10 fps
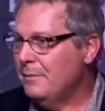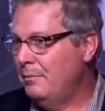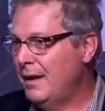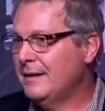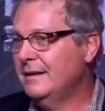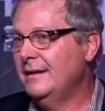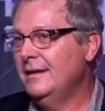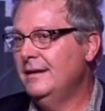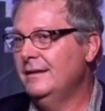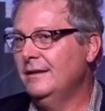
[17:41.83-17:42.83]
but
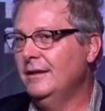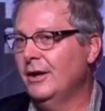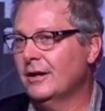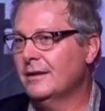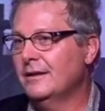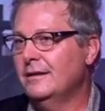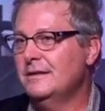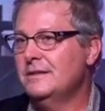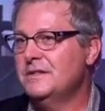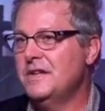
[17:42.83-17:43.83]
look,
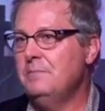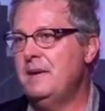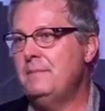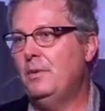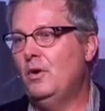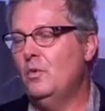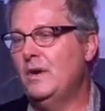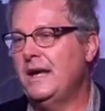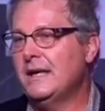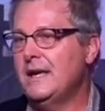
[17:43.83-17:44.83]
some people,
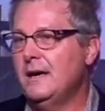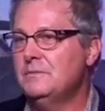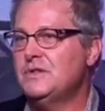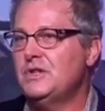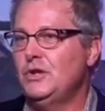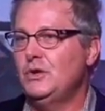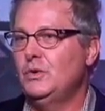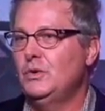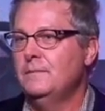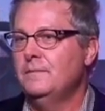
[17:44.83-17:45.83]
when it comes
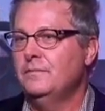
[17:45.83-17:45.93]
to